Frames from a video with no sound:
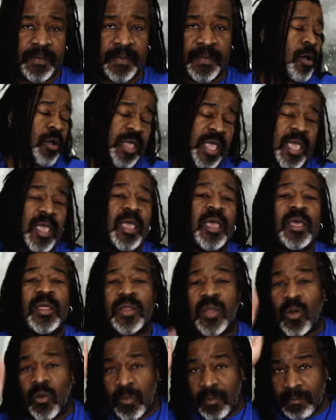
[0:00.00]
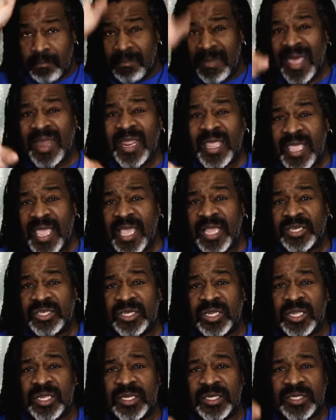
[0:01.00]
Okay, so
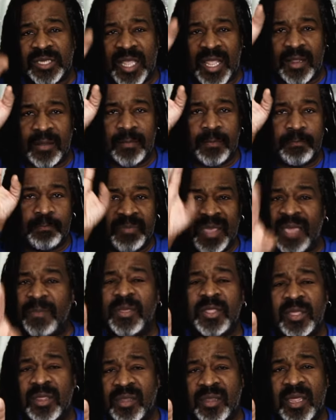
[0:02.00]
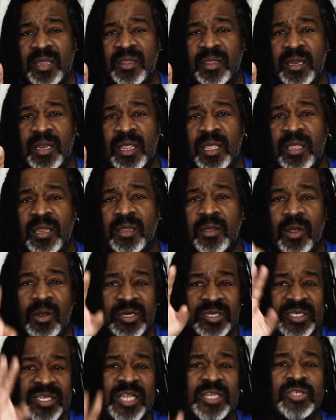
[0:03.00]
medications and baby necessities are
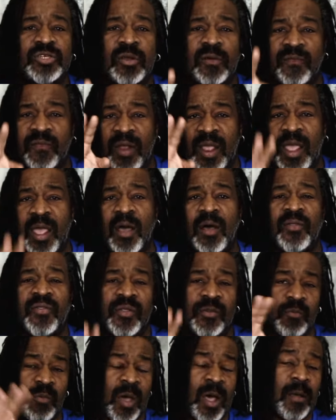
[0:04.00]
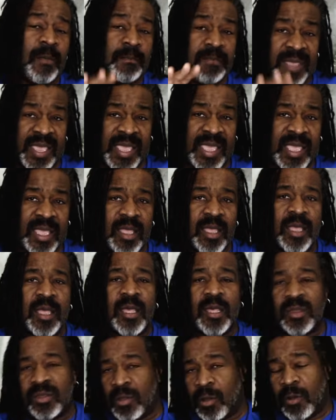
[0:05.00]
essential for health and well-being,
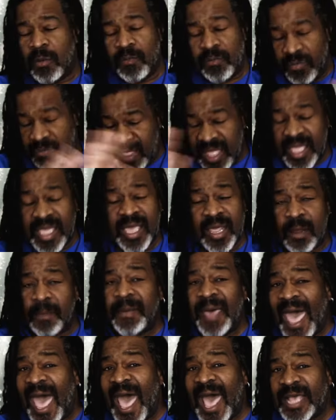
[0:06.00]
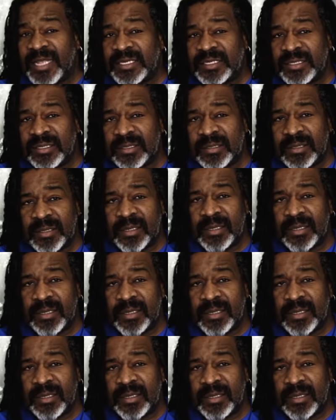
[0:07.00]
so they get a pass.